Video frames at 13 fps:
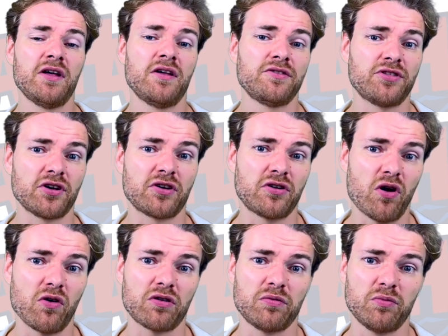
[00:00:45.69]
the
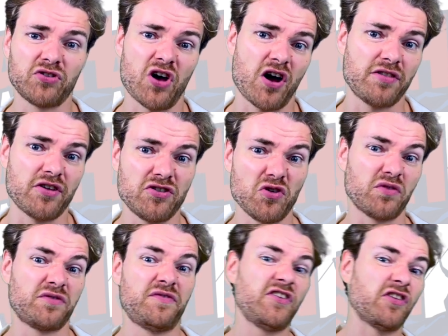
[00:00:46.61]
clock was either not
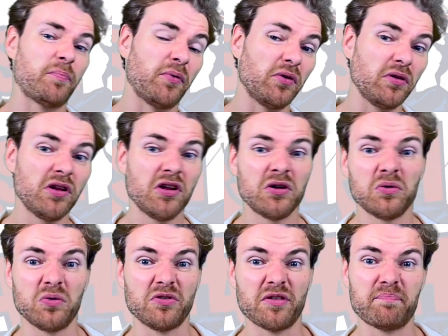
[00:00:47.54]
visible
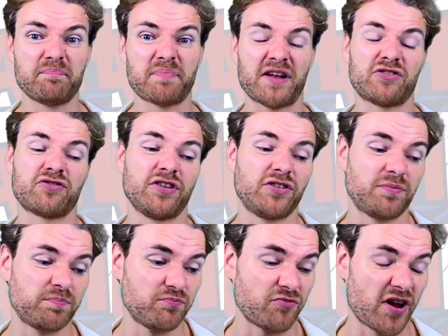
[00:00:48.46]
or the batteries
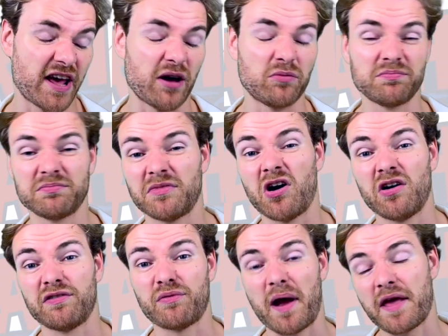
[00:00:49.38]
ran out
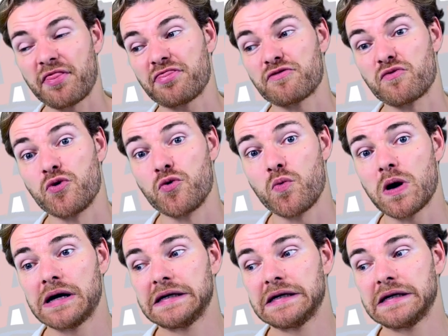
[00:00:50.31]
halfway through.